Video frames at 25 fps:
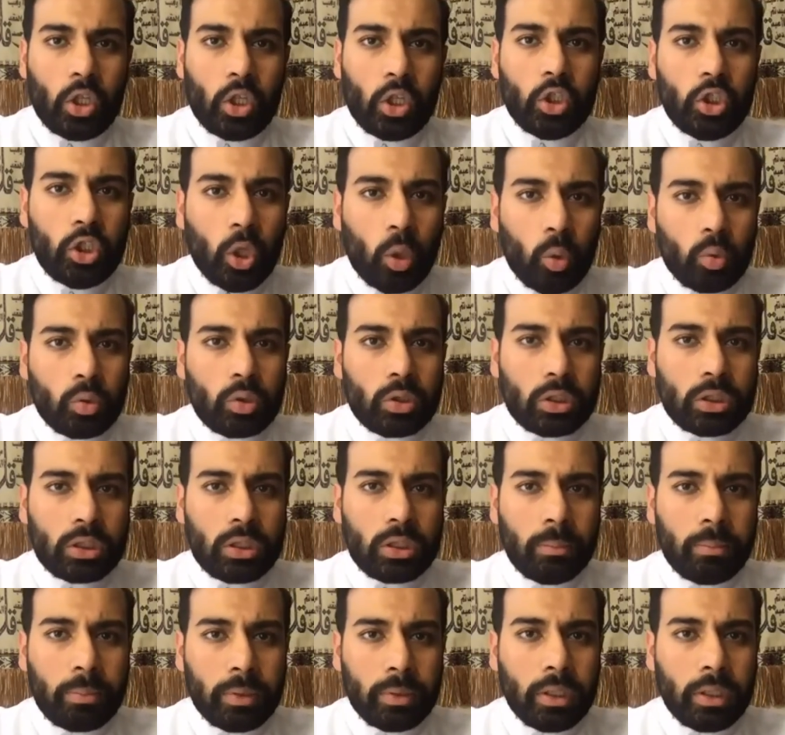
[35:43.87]
Don't
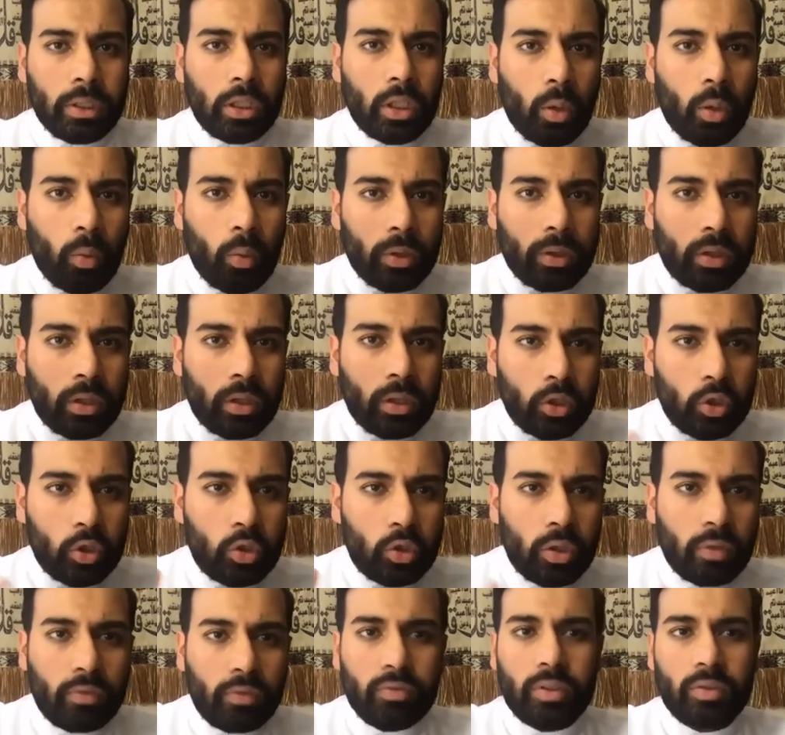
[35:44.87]
simply go with the
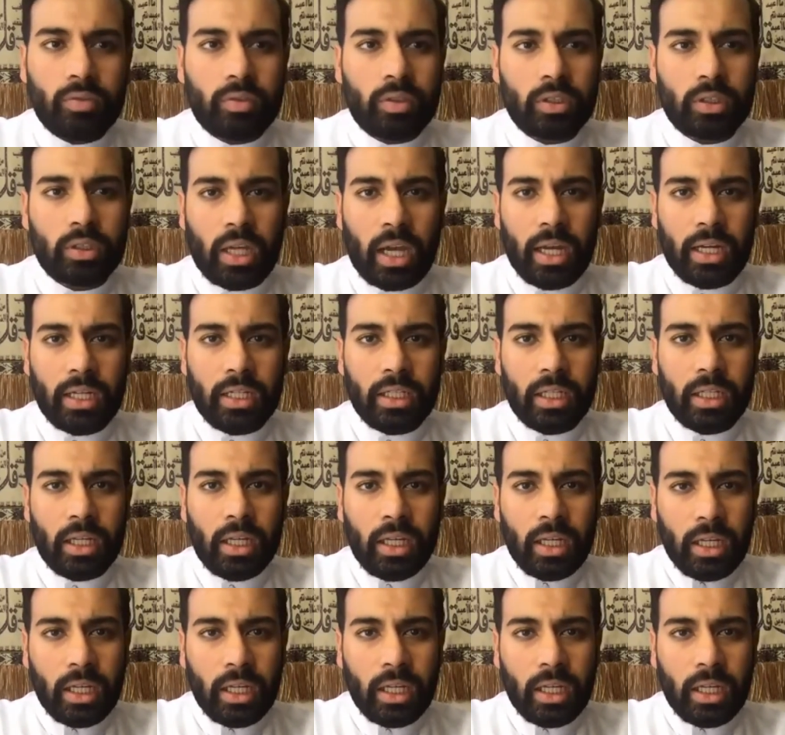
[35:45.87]
drift of society.